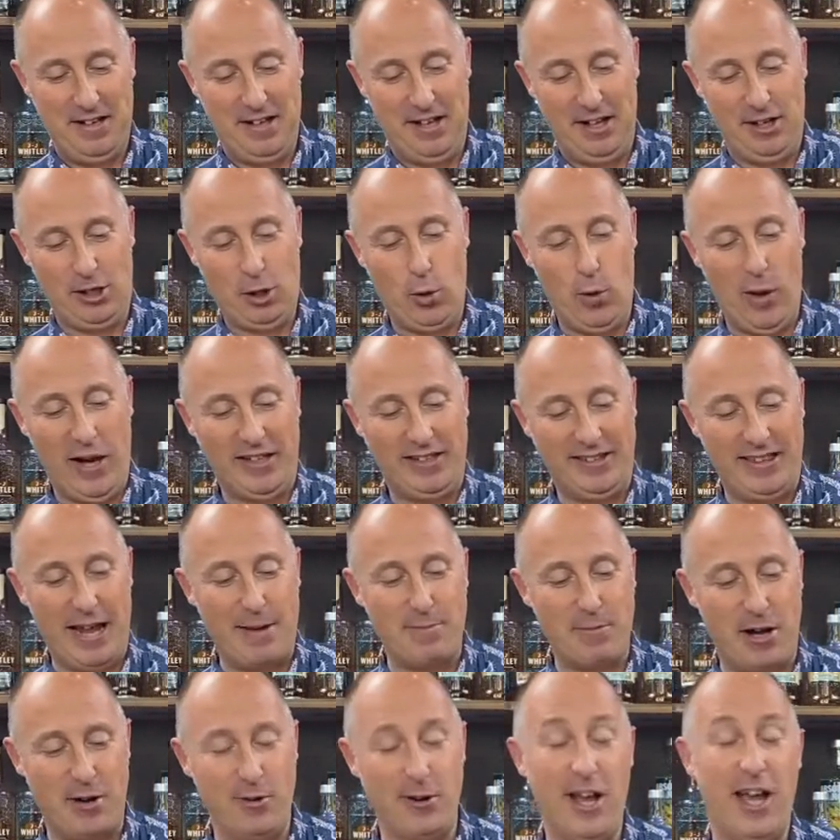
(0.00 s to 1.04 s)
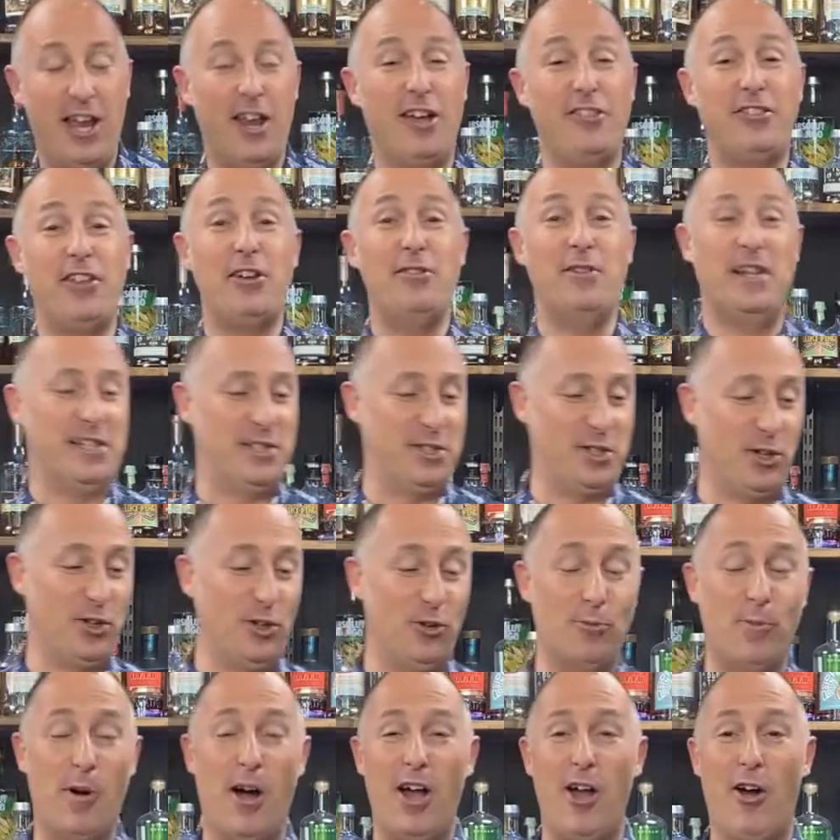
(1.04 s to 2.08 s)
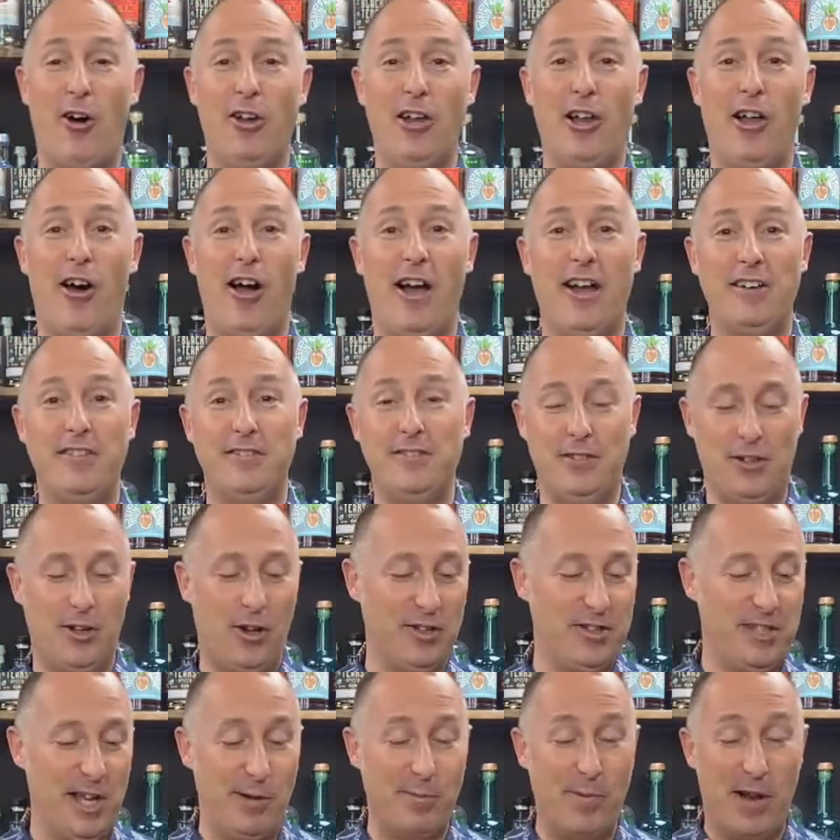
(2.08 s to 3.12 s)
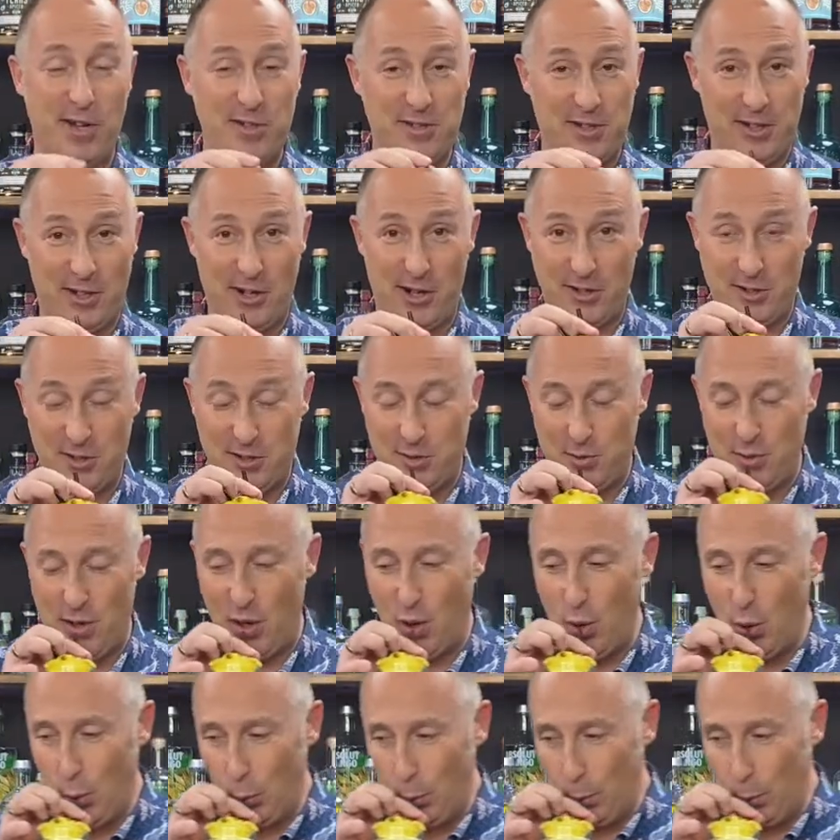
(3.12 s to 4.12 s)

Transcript: A quick demo. And I do this on all my online cocktail masterclass as well.